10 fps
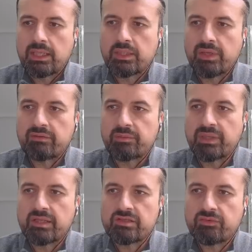Then we have the
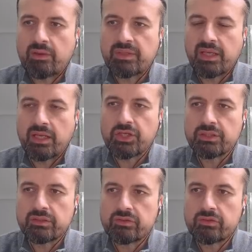big list of
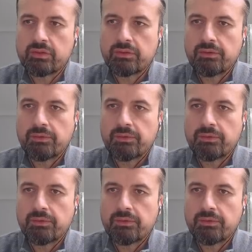applications.